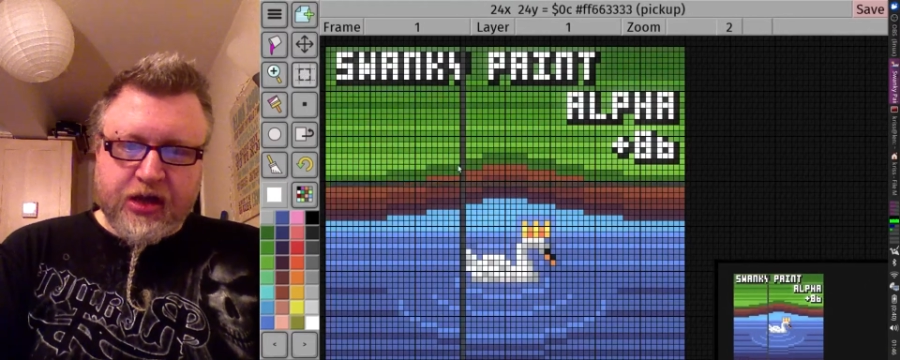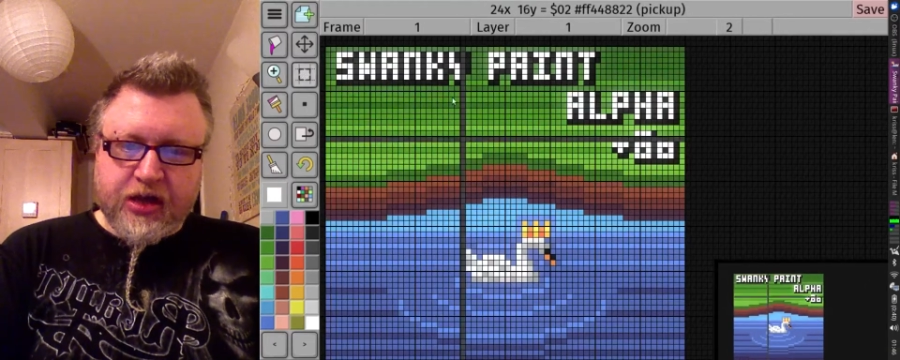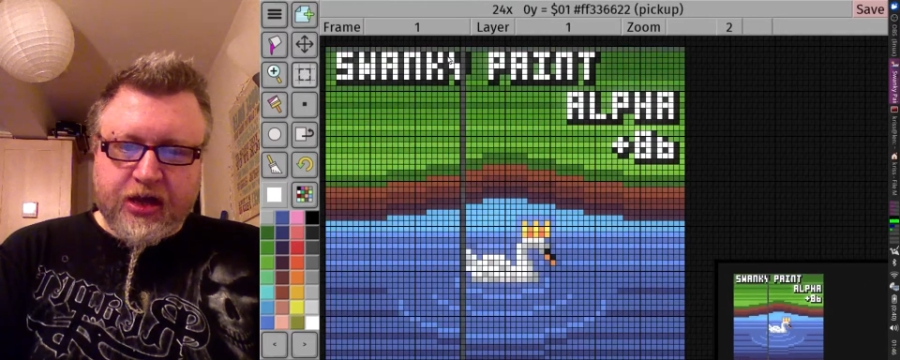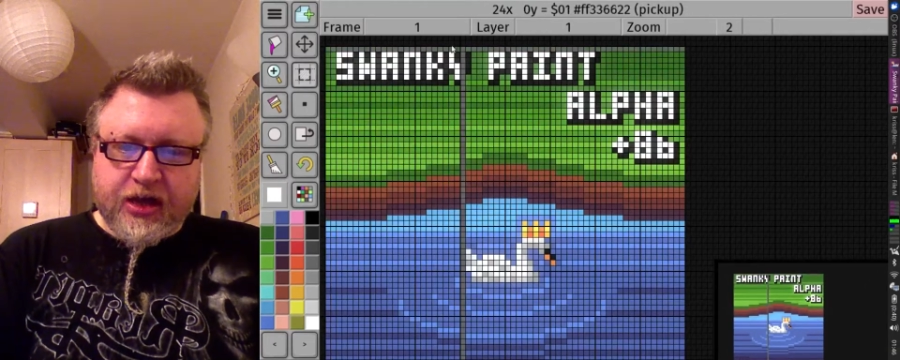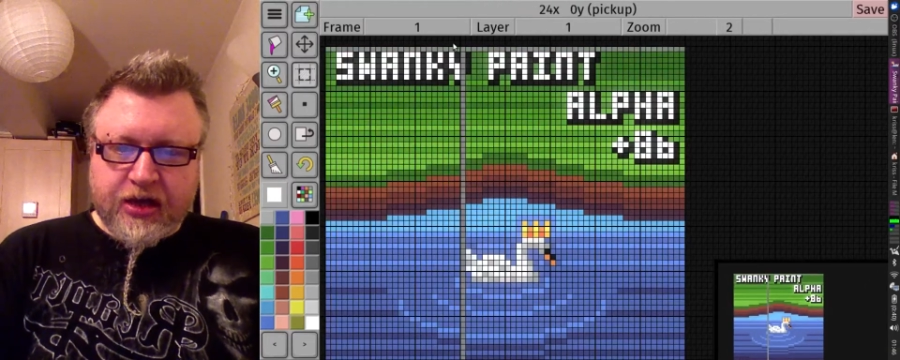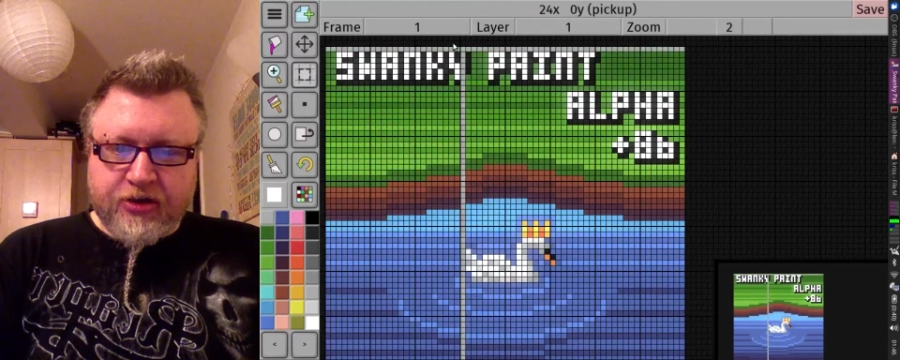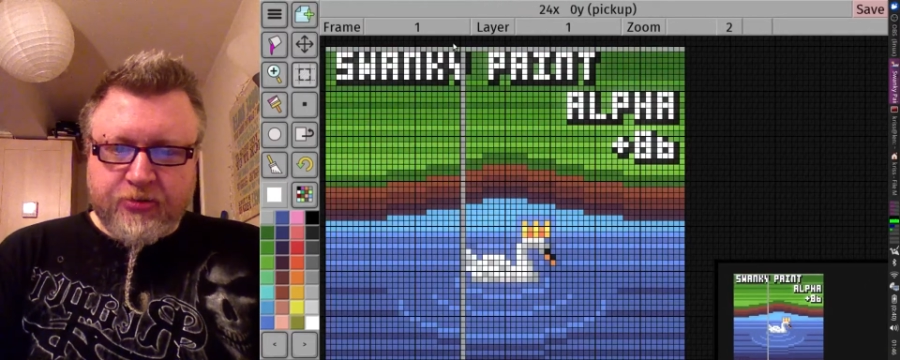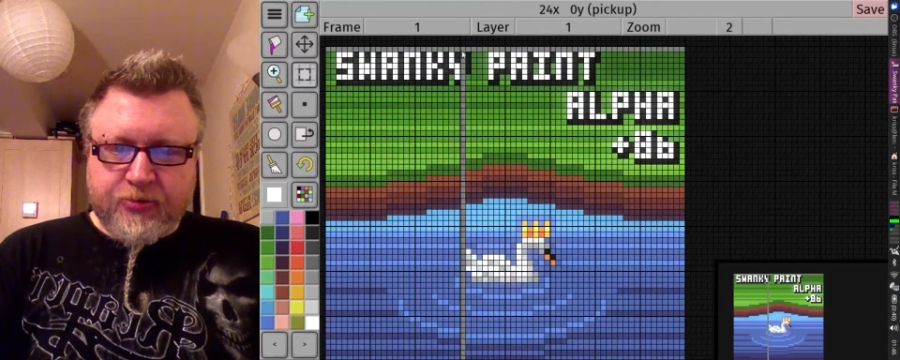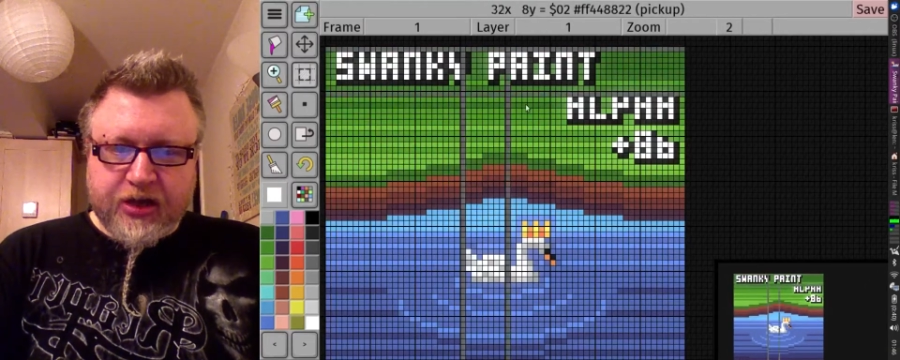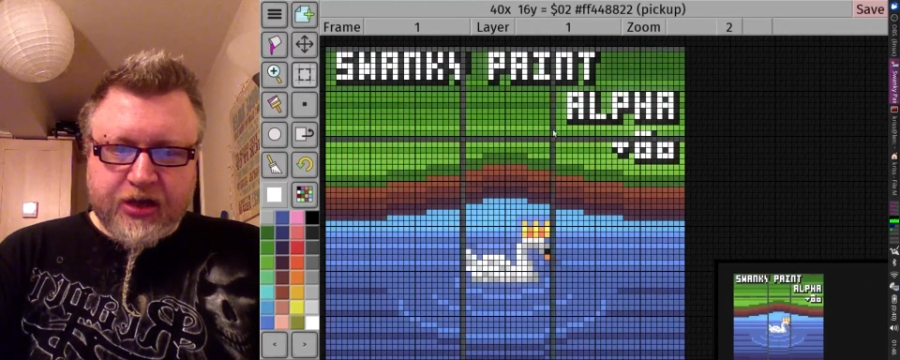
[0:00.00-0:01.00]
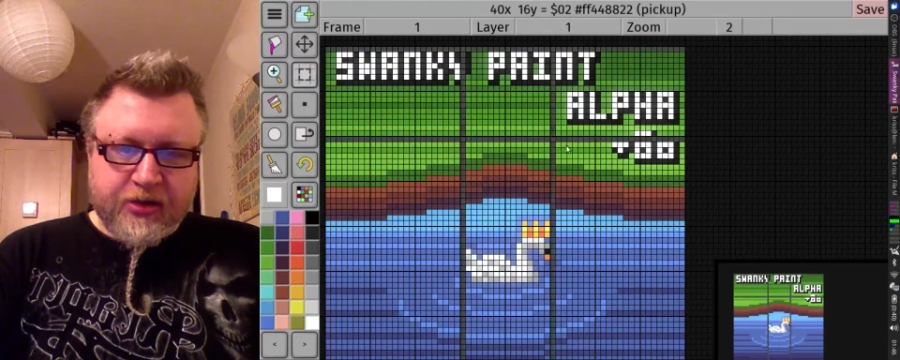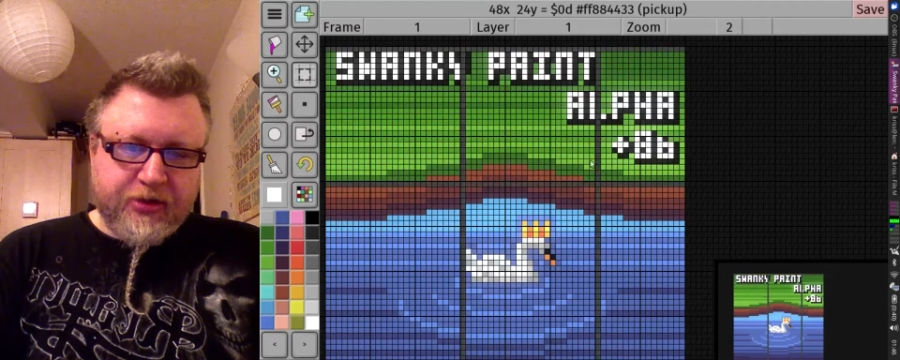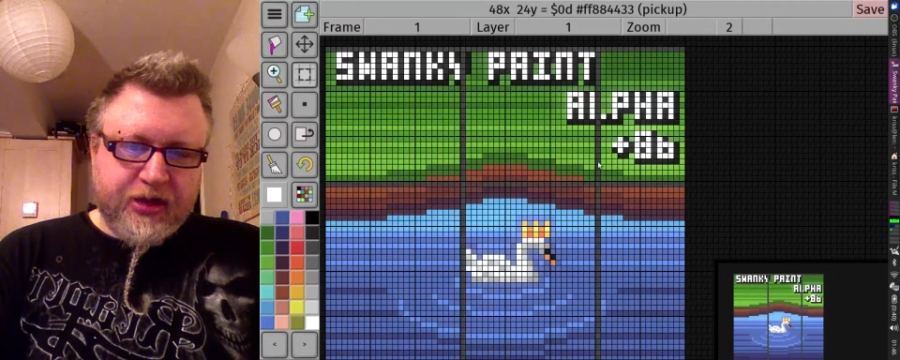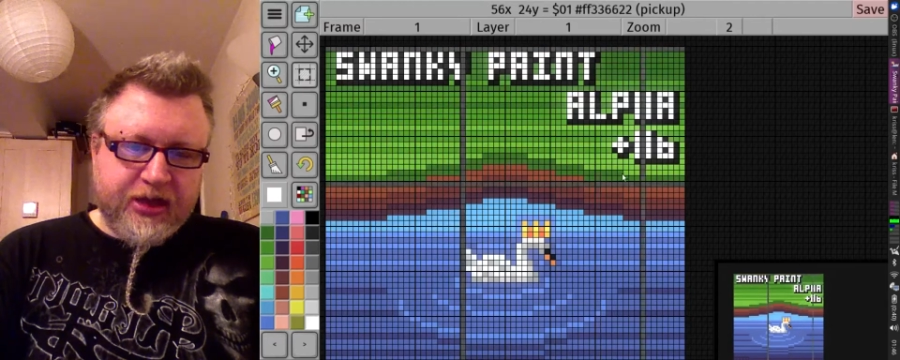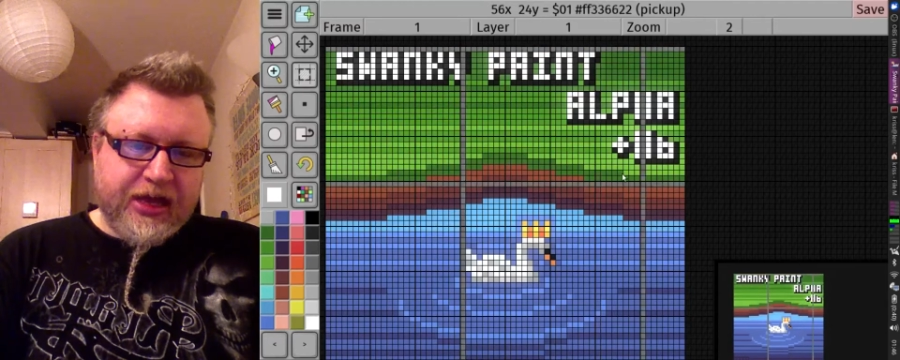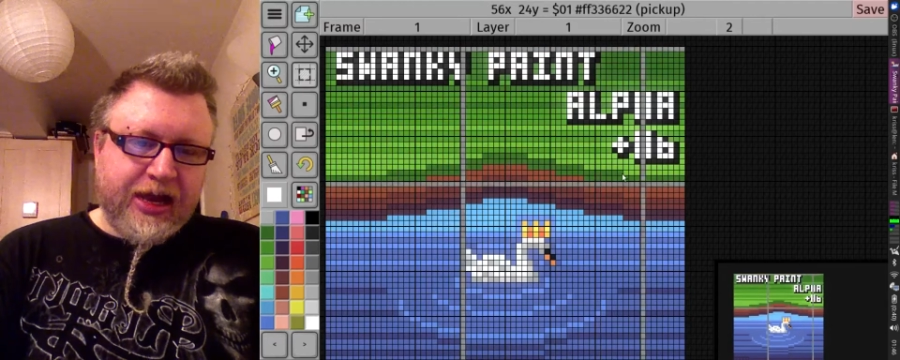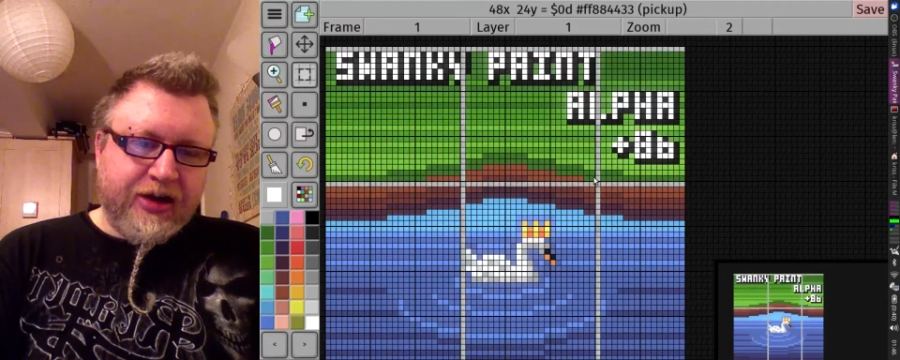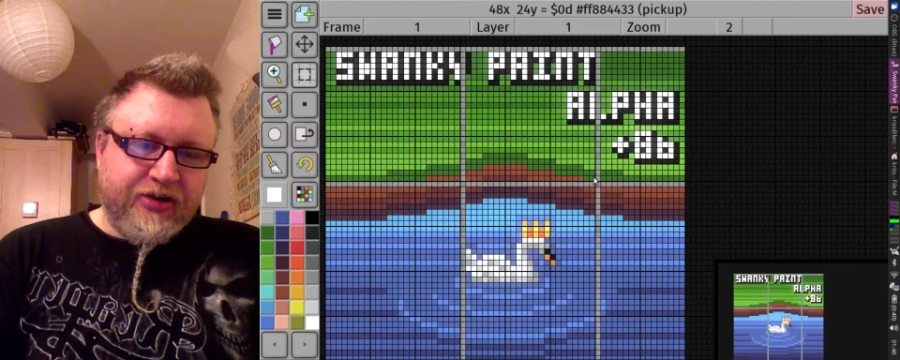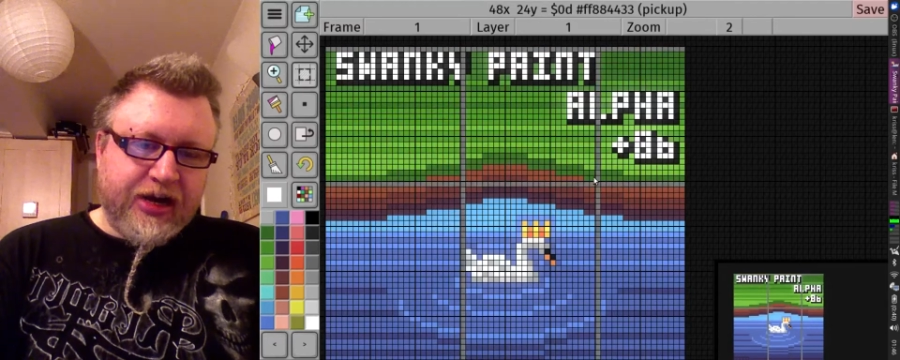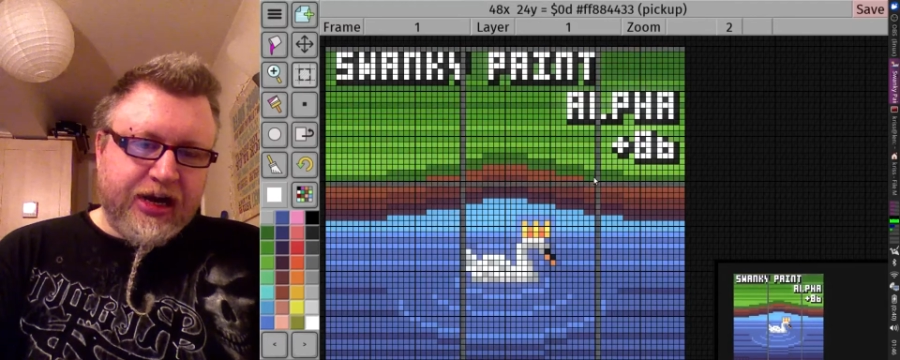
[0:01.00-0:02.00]
and then it'll pick up that
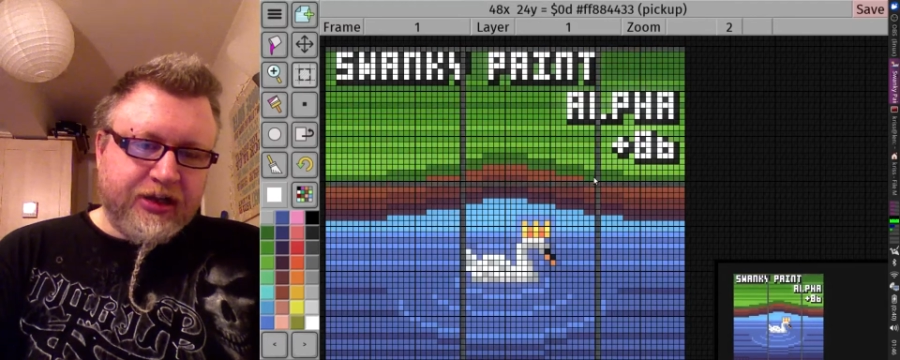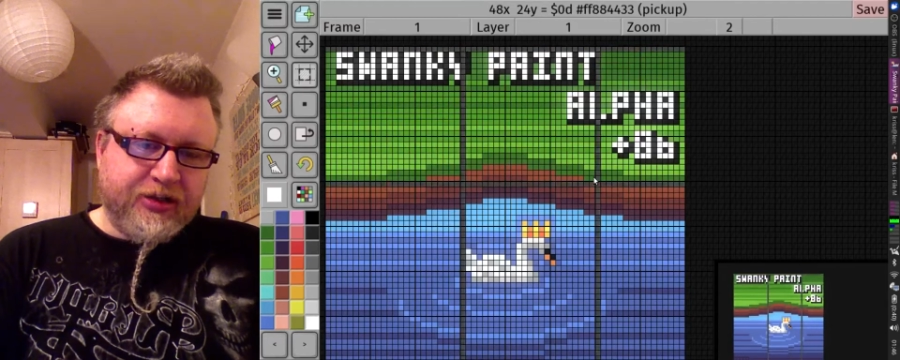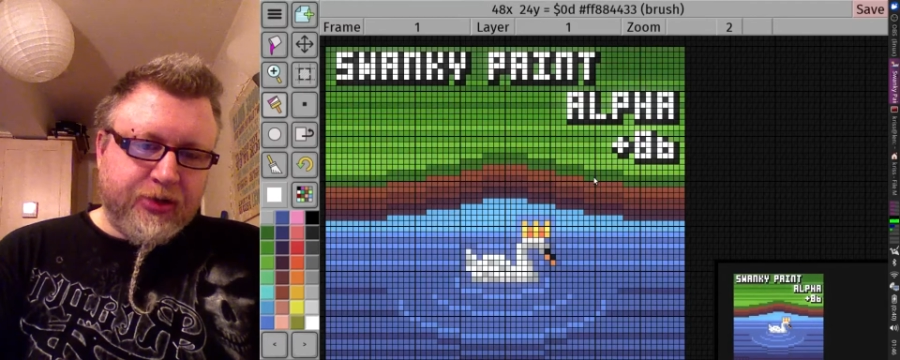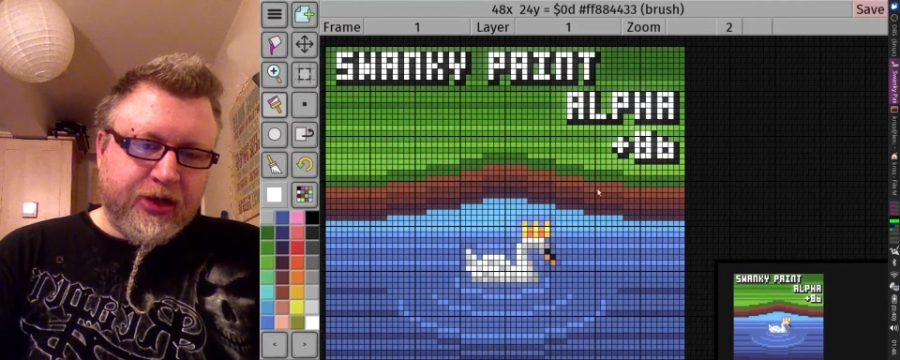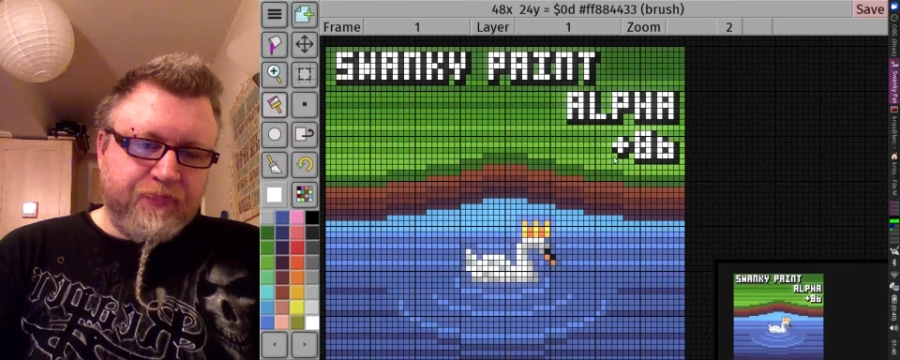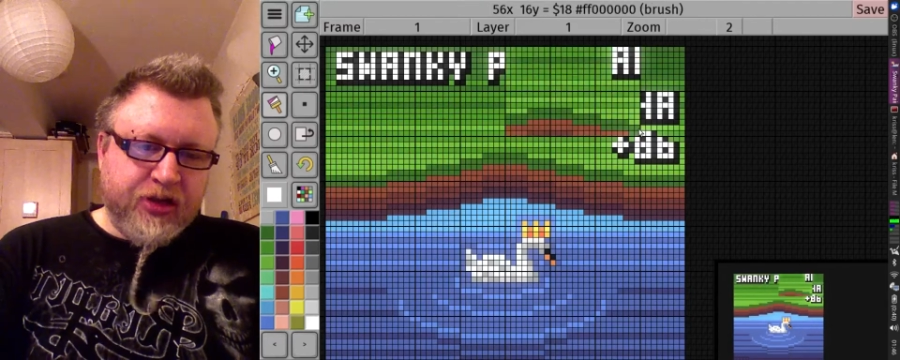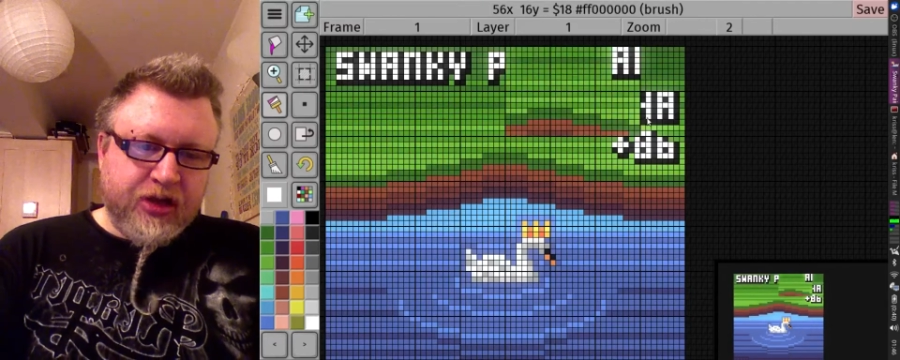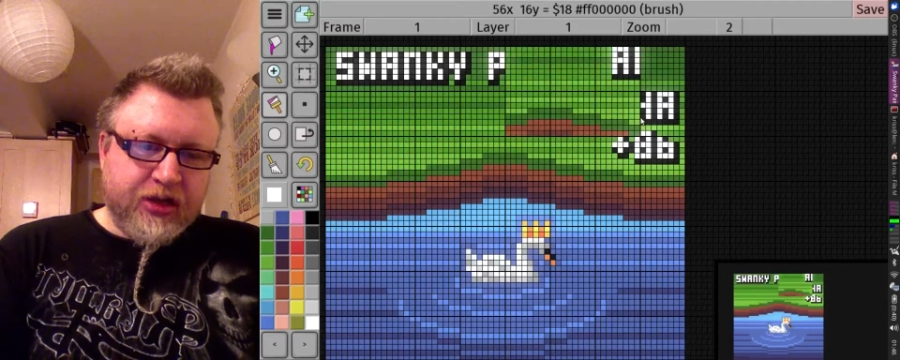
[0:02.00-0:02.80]
area next to it.